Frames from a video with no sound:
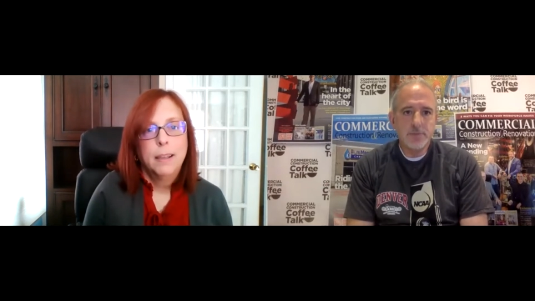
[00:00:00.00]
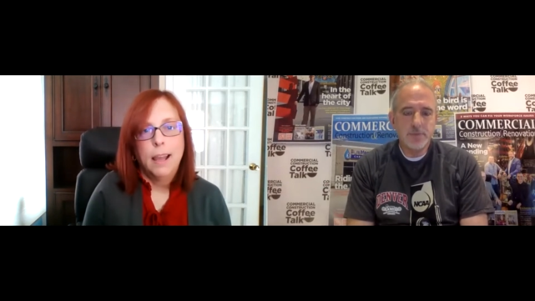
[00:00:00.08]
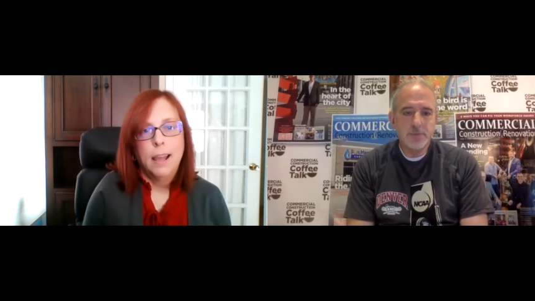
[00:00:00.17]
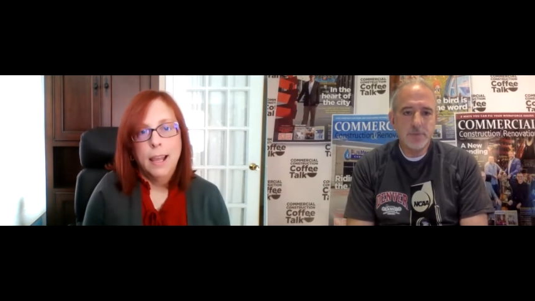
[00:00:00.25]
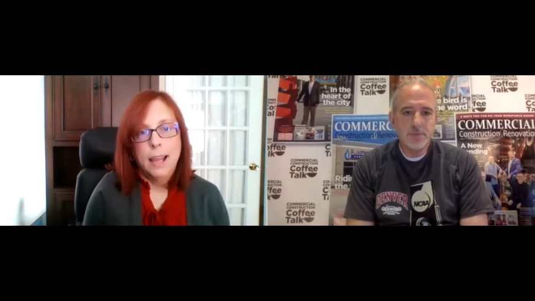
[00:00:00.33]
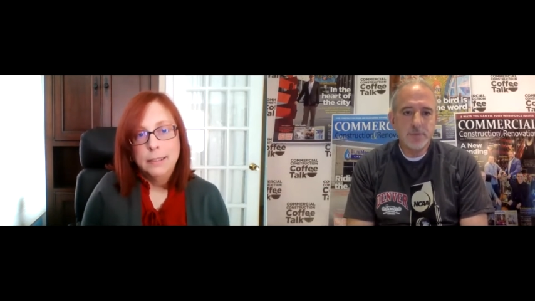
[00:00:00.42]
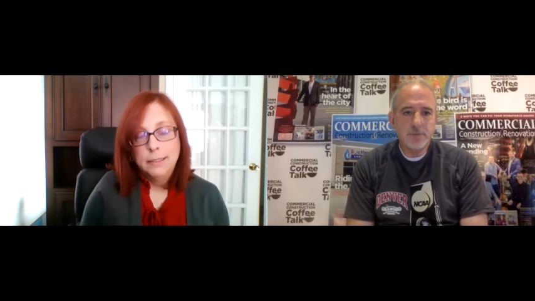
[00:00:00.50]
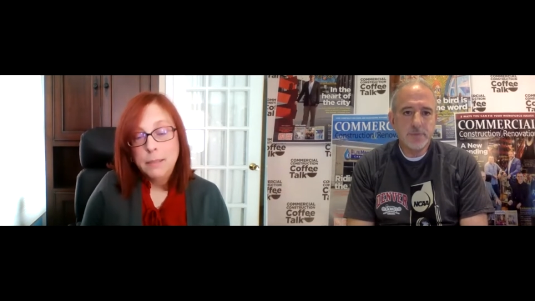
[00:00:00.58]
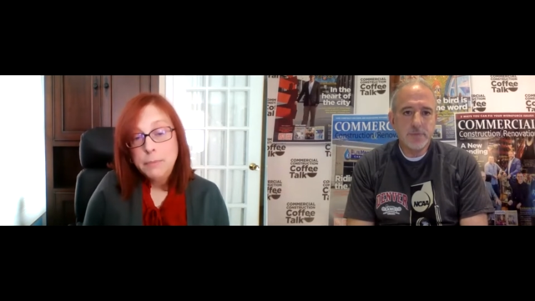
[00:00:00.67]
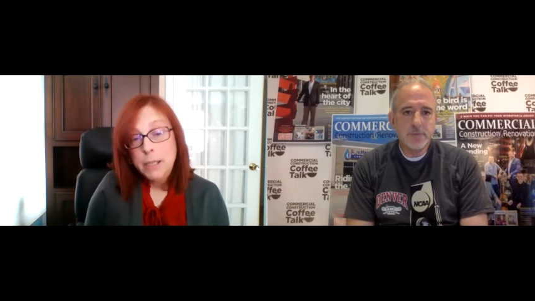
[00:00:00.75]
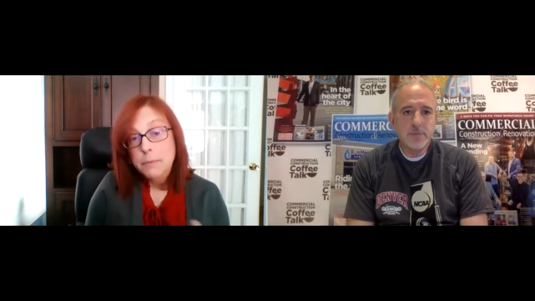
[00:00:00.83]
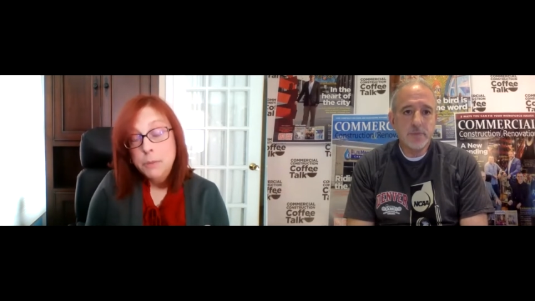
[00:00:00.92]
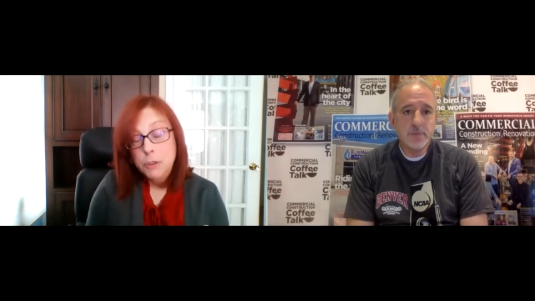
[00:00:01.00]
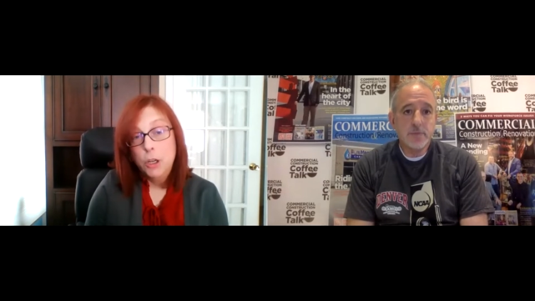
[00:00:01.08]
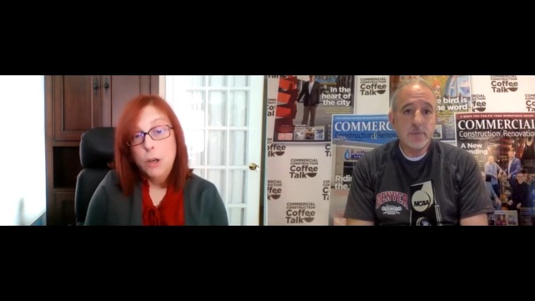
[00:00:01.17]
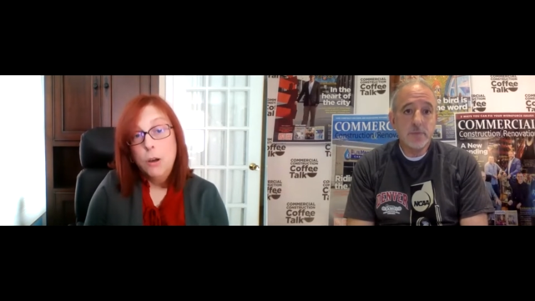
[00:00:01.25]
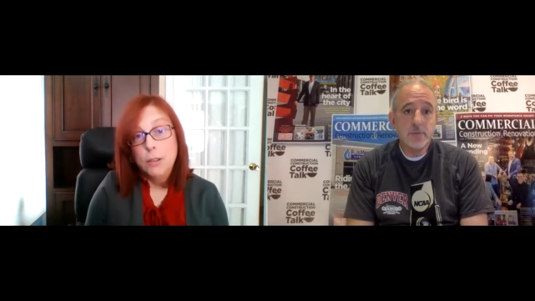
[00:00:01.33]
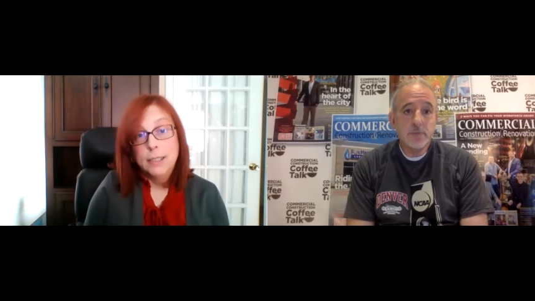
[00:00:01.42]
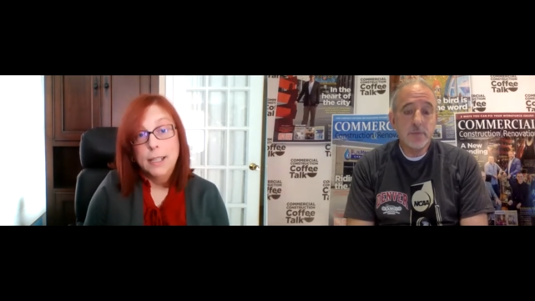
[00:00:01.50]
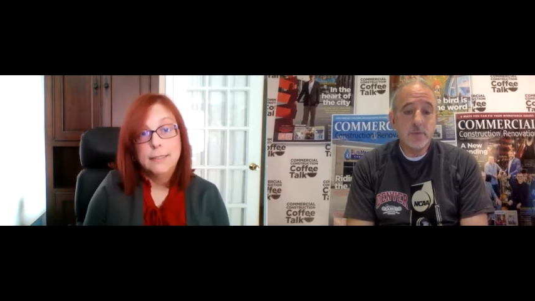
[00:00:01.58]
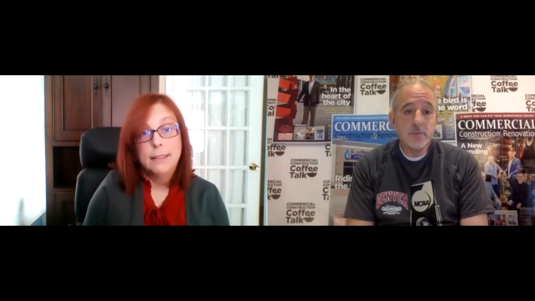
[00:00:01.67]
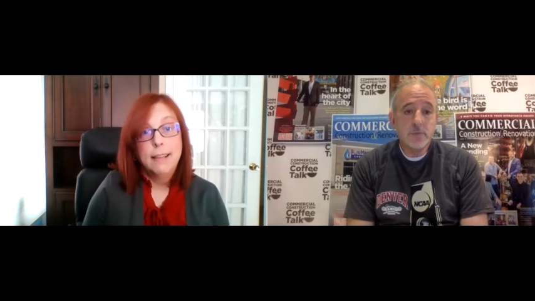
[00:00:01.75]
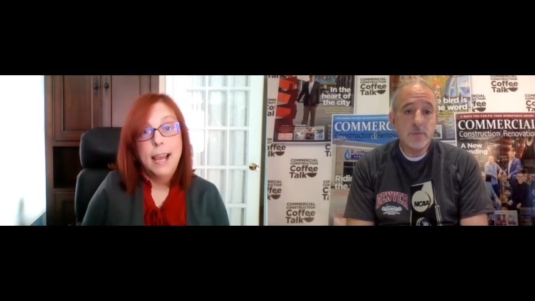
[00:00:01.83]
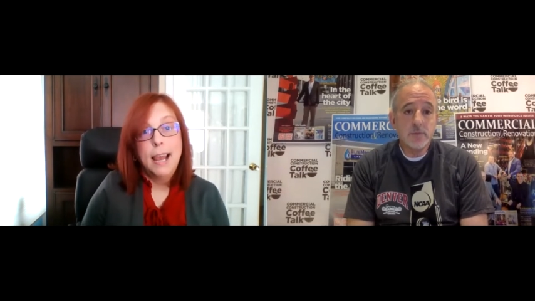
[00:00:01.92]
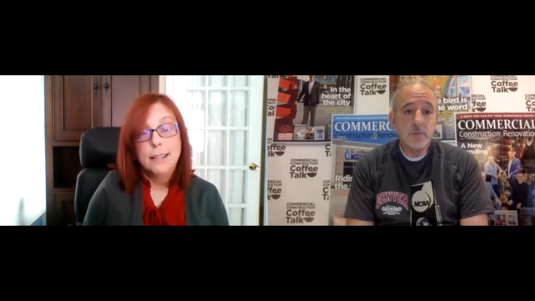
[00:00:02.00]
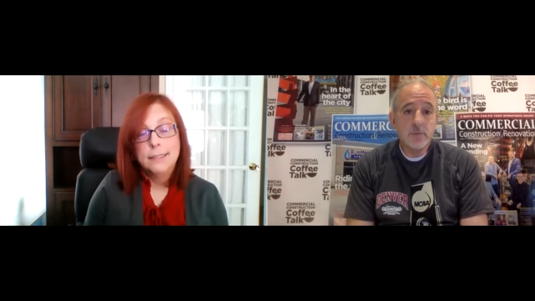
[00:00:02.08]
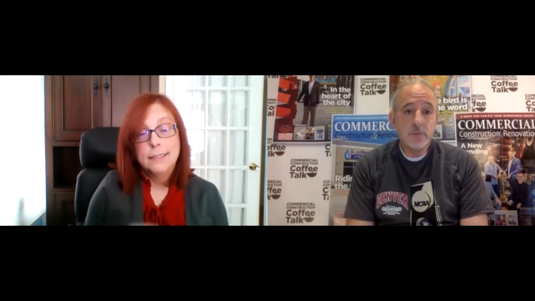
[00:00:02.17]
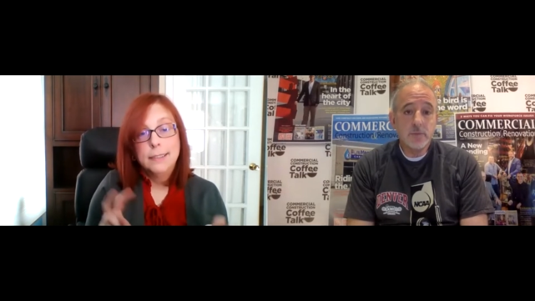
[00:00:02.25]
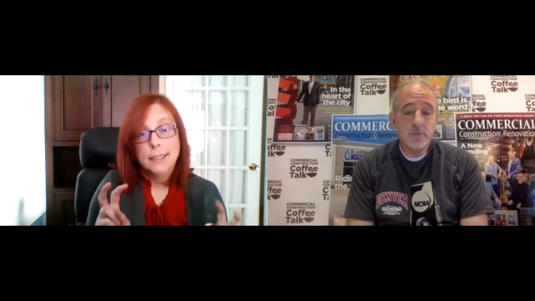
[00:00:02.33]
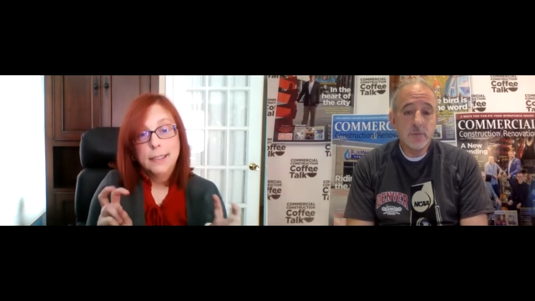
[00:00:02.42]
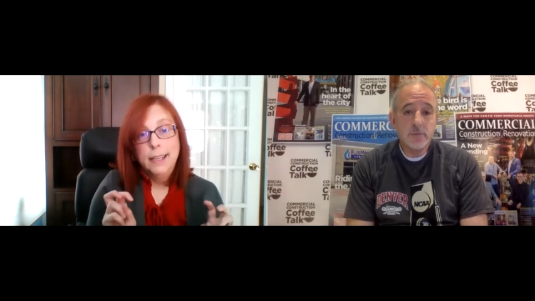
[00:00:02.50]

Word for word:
Speaker 1: I, I sometimes joke that the last